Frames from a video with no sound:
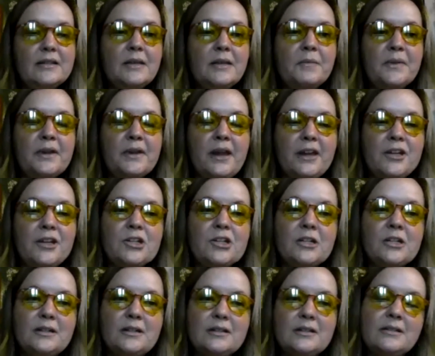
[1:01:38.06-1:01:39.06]

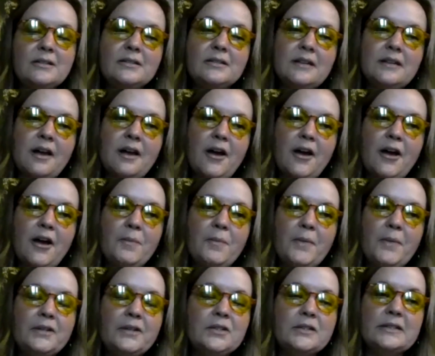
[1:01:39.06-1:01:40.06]
implications
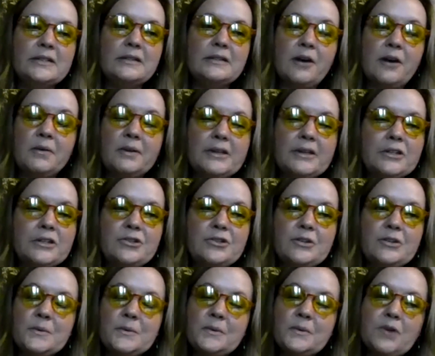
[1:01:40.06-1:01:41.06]
and just our
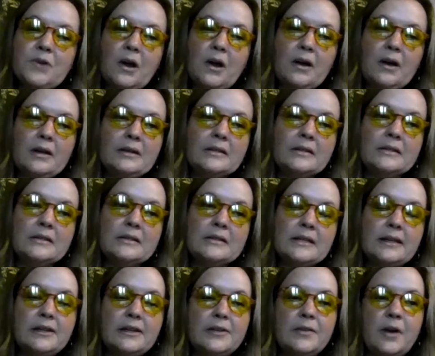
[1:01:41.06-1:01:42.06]
relationships with drugs
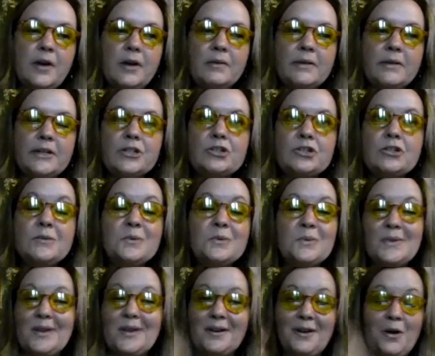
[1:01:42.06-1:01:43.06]
and our relationships
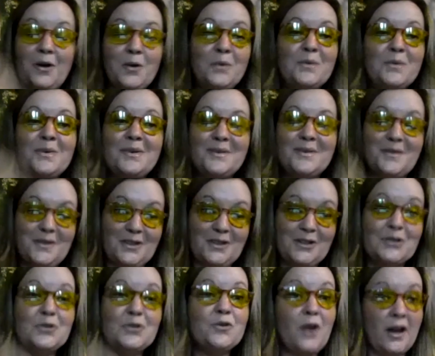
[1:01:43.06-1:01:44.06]
with our own
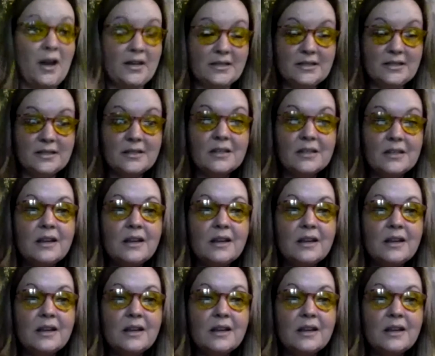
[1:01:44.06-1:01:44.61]
distress.